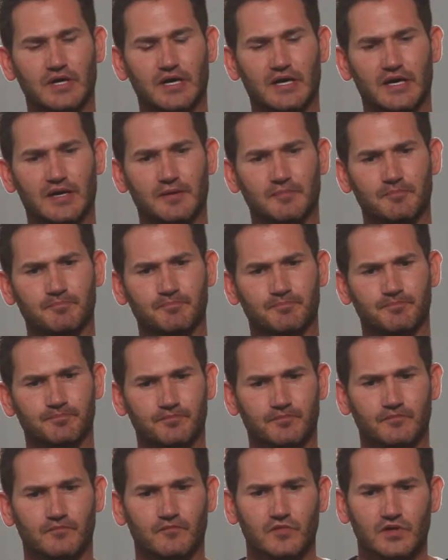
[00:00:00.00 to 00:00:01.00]
um,
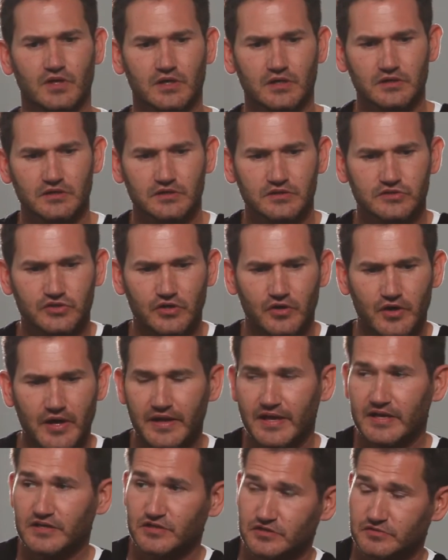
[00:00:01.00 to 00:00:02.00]
so
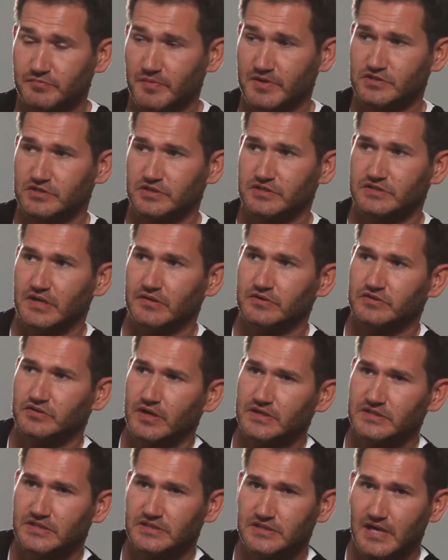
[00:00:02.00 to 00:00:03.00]
I actually just mentioned this. I was, so
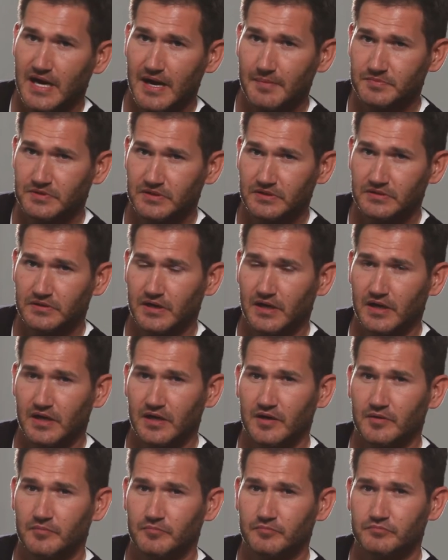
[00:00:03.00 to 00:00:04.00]
I was adopted.
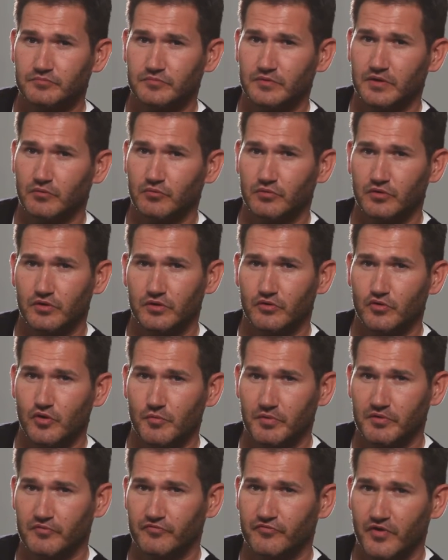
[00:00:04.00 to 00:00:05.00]
Um, grew
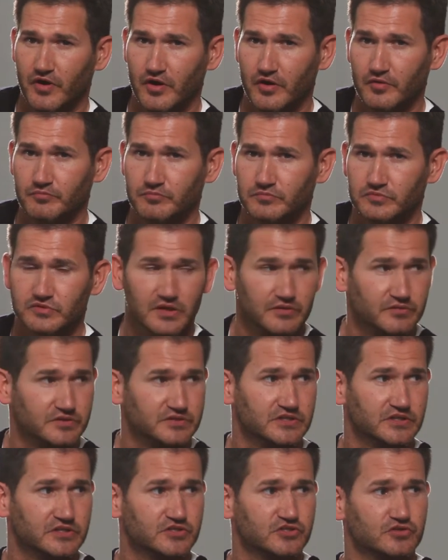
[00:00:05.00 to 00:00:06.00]
up on a farm until I was
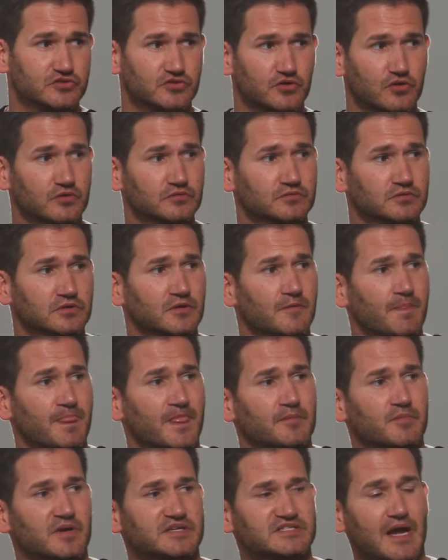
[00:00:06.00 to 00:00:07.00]
six years old.
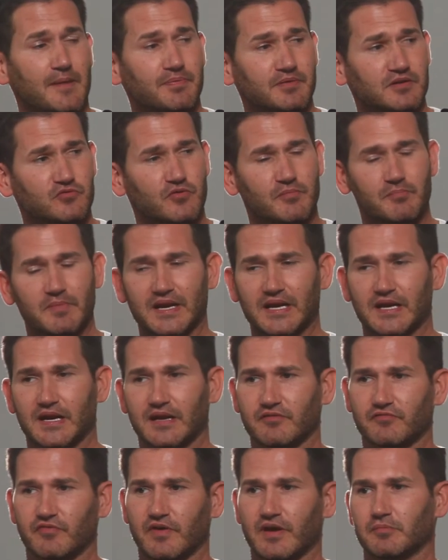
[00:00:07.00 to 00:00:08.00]
But I was adopted into a
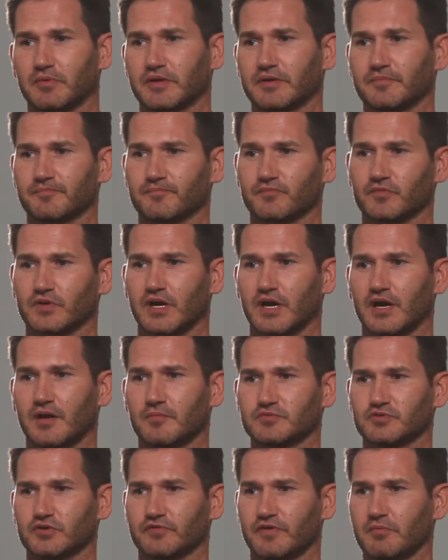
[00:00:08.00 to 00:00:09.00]
Mennonite family.
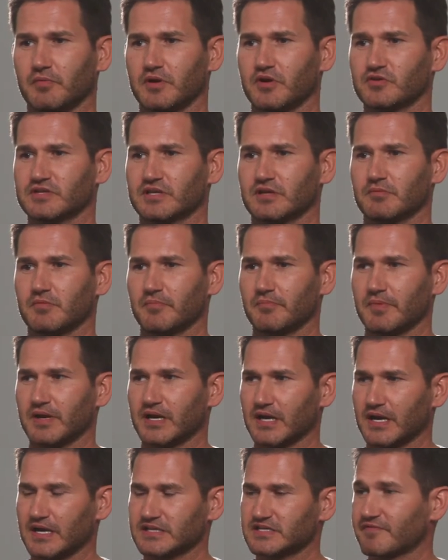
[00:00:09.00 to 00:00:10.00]
Um, so if anybody knows anything about
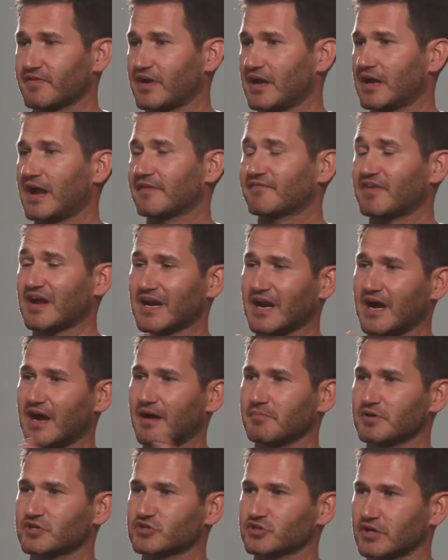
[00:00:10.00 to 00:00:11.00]
Mennonites, I've got I've got
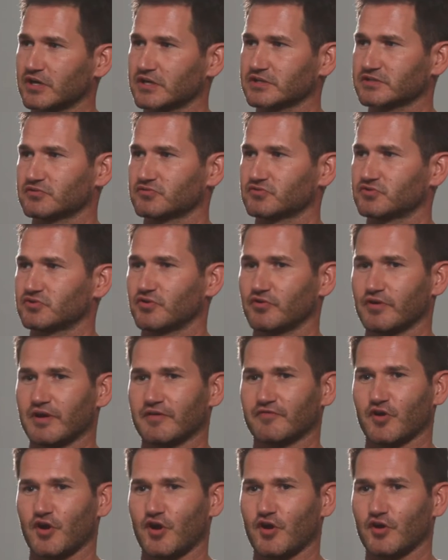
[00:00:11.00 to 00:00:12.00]
Amish cousins who don't
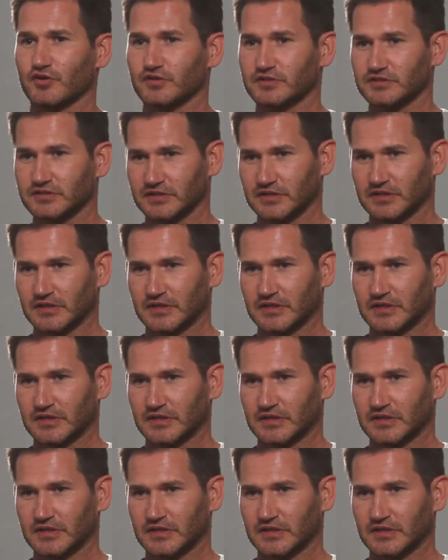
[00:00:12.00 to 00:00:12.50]
have cars,